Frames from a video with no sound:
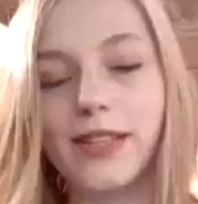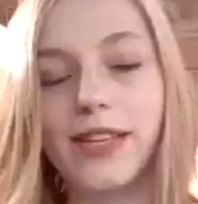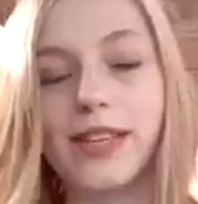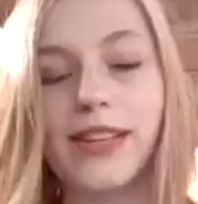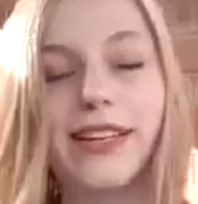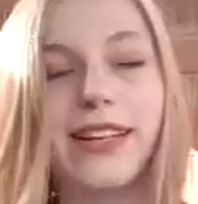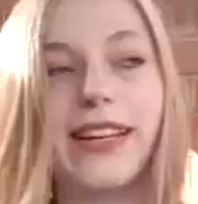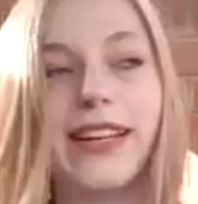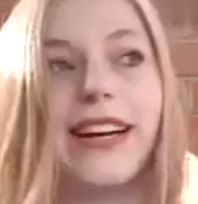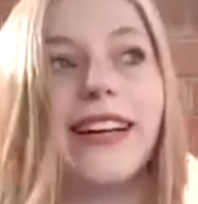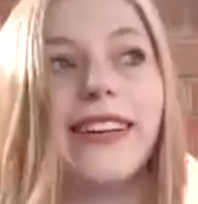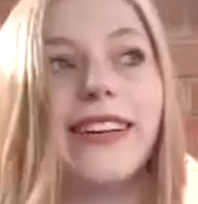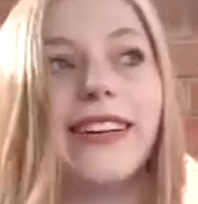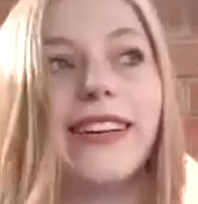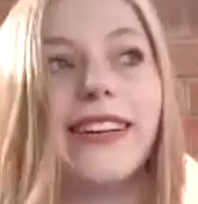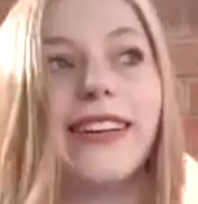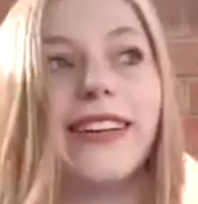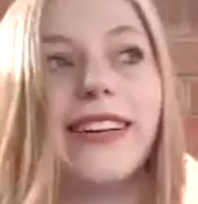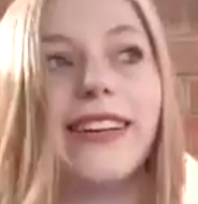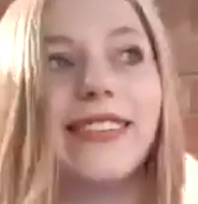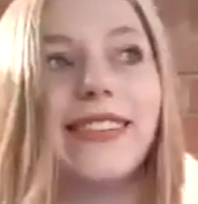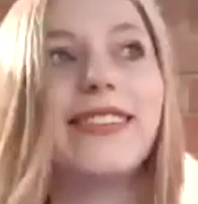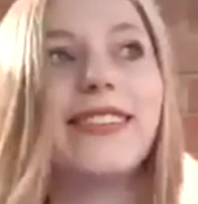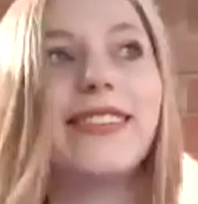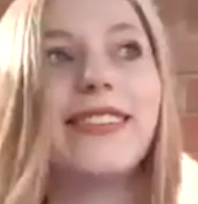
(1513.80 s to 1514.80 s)
Yeah,
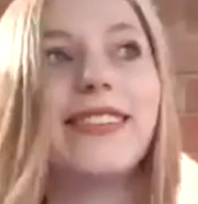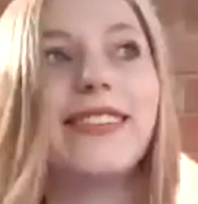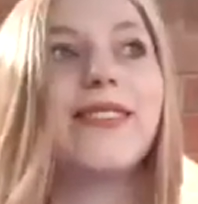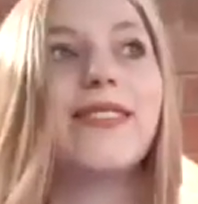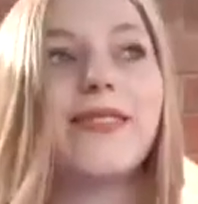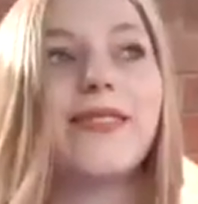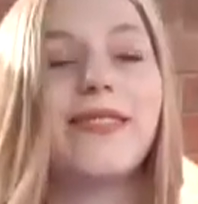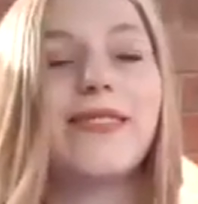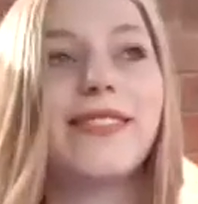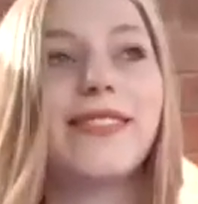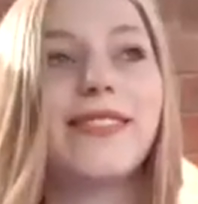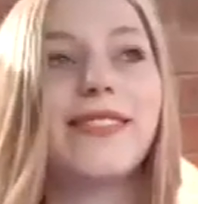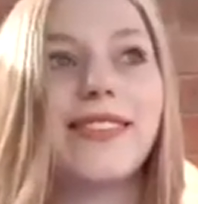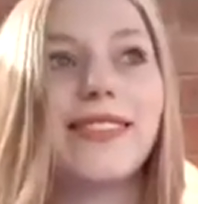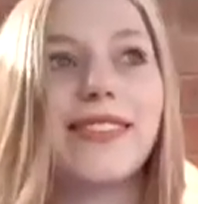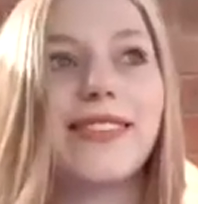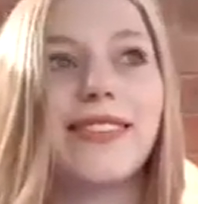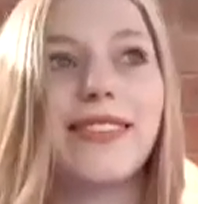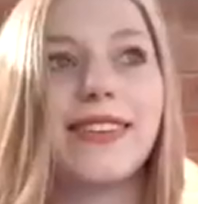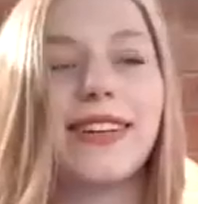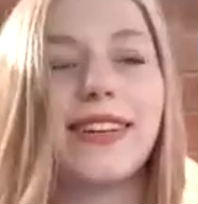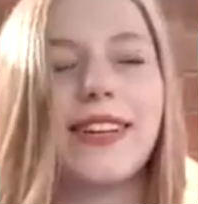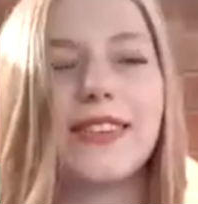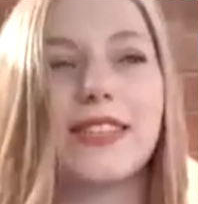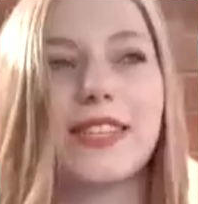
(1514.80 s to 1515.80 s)

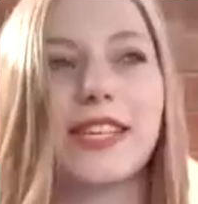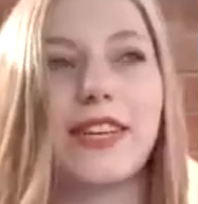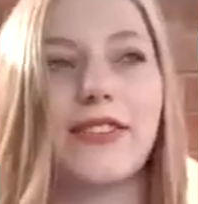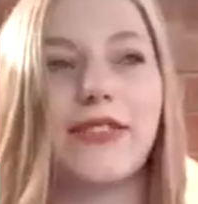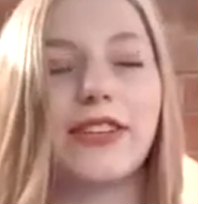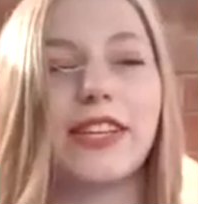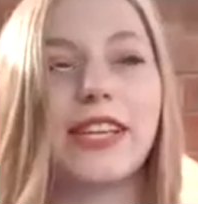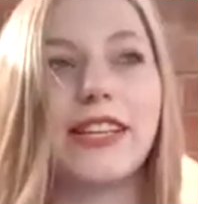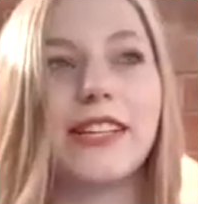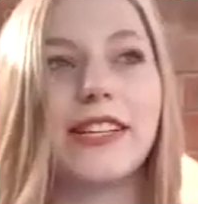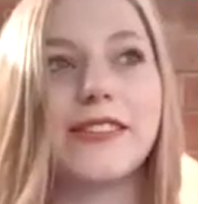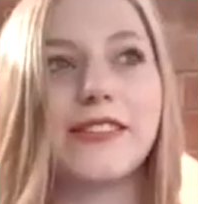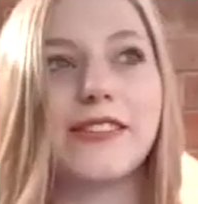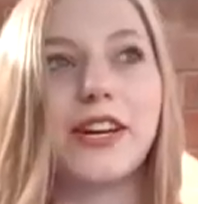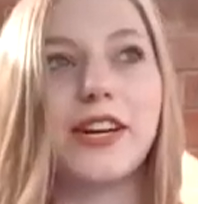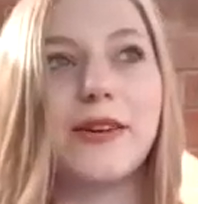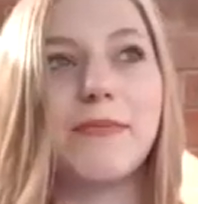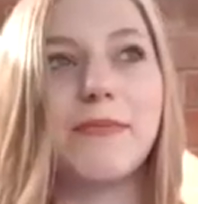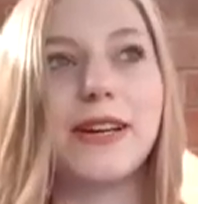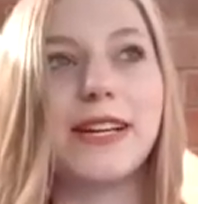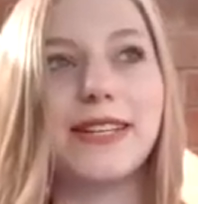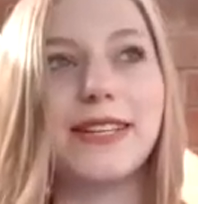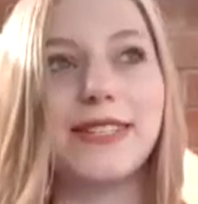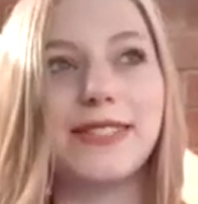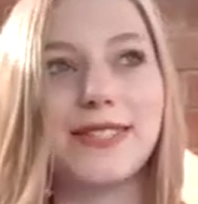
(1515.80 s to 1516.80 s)
how to give kids
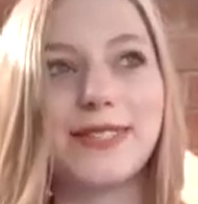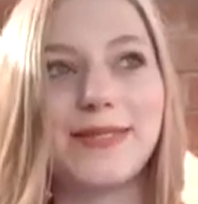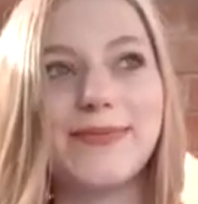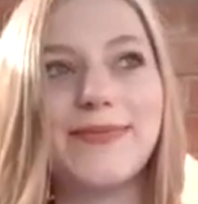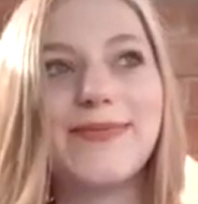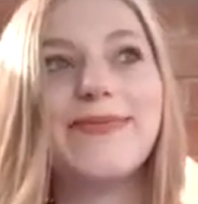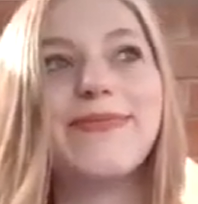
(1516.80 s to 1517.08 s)
nightmares.